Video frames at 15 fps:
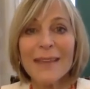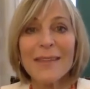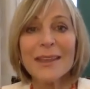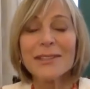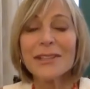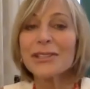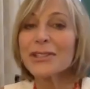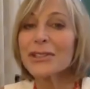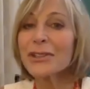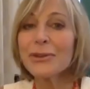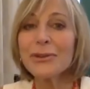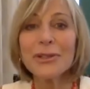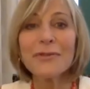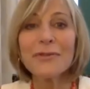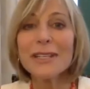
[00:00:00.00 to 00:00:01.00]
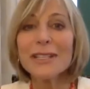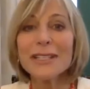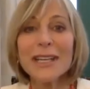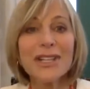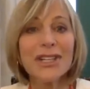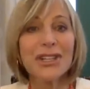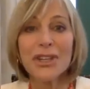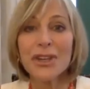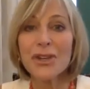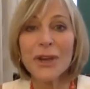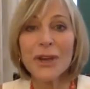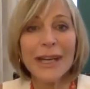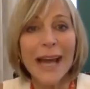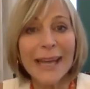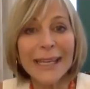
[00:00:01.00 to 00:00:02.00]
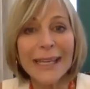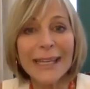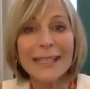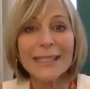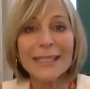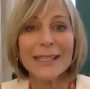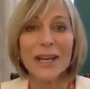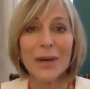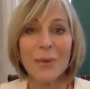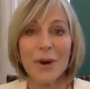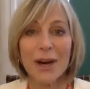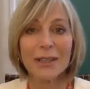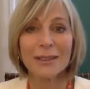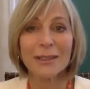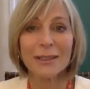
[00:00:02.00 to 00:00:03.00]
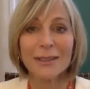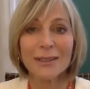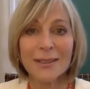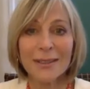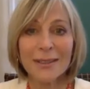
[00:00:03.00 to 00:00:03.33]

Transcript: that's exclusive to Zija, so you cannot get this anywhere else.